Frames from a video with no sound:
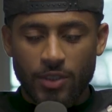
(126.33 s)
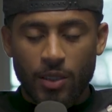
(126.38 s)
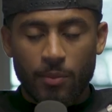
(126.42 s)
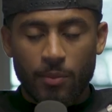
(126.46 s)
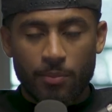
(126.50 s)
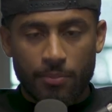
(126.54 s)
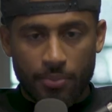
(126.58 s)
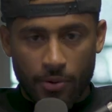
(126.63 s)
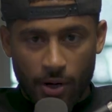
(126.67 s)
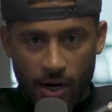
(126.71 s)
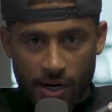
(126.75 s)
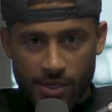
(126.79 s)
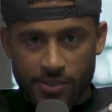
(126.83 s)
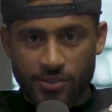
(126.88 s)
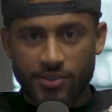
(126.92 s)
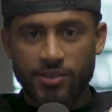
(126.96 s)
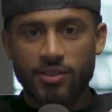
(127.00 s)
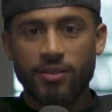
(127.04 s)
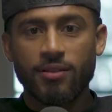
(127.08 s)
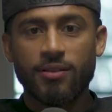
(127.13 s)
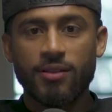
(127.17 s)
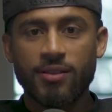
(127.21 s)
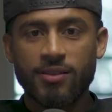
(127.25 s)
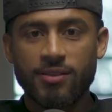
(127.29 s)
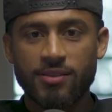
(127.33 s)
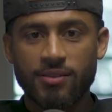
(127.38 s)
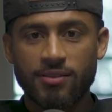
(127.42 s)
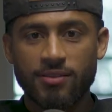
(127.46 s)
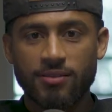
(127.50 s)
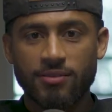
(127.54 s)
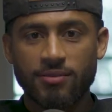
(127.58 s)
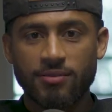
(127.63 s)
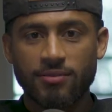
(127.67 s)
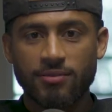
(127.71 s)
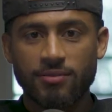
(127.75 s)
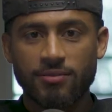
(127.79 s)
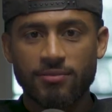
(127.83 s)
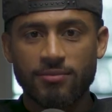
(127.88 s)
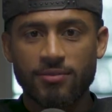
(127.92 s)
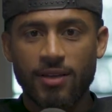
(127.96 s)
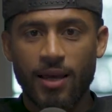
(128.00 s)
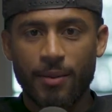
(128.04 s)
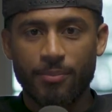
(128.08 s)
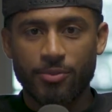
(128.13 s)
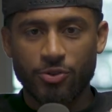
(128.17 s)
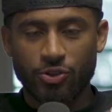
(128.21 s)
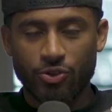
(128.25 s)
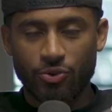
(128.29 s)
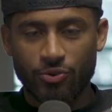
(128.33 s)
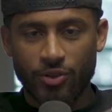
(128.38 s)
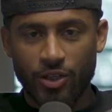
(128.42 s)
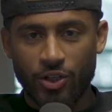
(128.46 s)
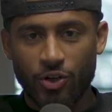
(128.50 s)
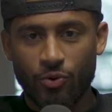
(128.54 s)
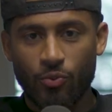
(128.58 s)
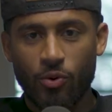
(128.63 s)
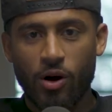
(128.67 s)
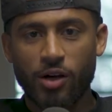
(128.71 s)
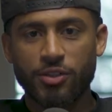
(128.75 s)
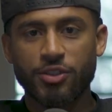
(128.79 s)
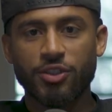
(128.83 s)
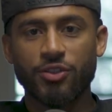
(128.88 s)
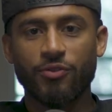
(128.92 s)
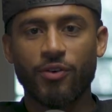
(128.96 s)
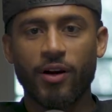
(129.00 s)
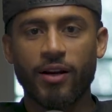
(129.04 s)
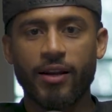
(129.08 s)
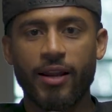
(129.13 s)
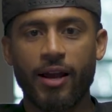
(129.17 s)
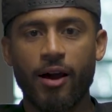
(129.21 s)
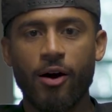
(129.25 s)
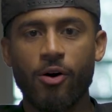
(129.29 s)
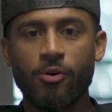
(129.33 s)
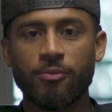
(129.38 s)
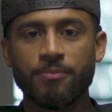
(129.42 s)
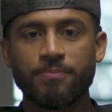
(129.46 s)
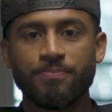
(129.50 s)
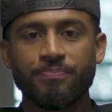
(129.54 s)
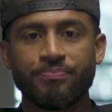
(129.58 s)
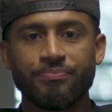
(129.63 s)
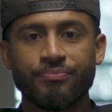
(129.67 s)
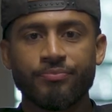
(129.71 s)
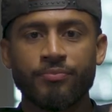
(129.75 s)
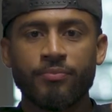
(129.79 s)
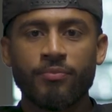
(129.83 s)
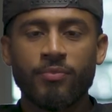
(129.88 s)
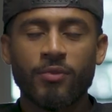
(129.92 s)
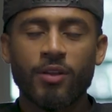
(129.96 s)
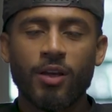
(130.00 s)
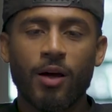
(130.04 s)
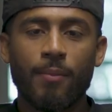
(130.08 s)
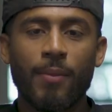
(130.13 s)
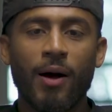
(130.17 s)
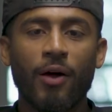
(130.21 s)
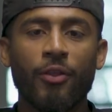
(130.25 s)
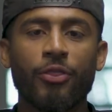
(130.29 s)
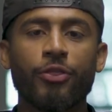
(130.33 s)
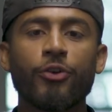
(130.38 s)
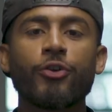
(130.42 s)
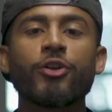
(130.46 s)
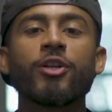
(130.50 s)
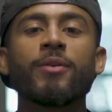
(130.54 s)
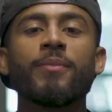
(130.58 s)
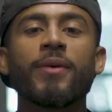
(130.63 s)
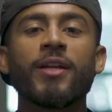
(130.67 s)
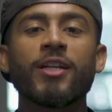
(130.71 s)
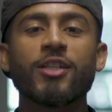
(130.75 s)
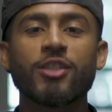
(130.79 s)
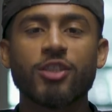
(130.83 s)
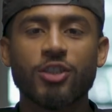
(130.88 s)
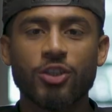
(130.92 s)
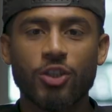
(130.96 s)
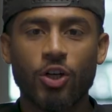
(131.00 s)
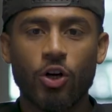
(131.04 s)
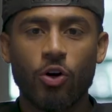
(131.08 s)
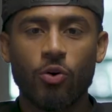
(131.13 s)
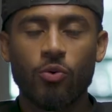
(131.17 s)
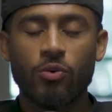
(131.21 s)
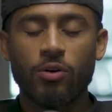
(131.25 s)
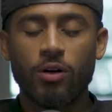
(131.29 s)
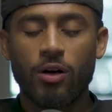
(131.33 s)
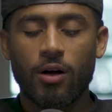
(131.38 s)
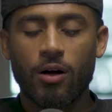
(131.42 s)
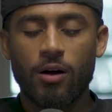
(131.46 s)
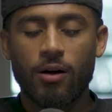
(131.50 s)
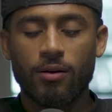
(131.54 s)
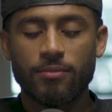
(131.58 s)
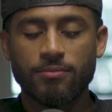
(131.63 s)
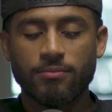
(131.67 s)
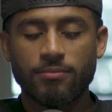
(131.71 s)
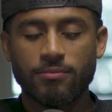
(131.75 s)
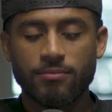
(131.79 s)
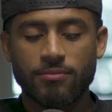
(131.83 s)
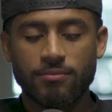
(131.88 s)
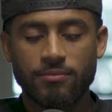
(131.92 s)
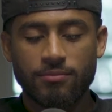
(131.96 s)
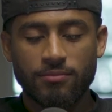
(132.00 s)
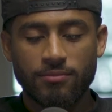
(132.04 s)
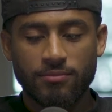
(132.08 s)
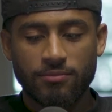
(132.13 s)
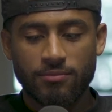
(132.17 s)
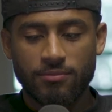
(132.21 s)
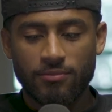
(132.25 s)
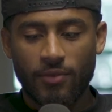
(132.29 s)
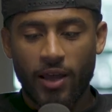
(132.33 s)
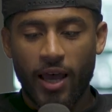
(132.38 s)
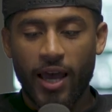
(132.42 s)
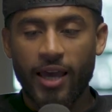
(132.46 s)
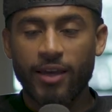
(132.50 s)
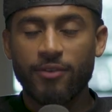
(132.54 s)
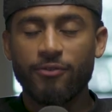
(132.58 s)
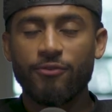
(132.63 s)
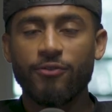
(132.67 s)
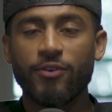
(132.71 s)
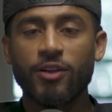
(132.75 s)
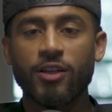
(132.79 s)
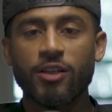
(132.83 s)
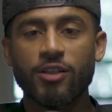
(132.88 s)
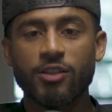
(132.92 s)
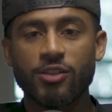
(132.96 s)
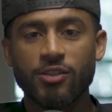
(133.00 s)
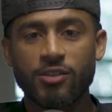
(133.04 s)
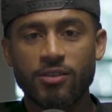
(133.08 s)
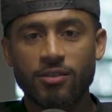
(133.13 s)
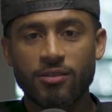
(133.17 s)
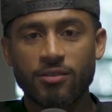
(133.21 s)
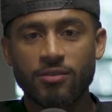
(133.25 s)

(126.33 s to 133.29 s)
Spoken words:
Prior to this episode that you're watching right now, about 30 minutes ago, I had finished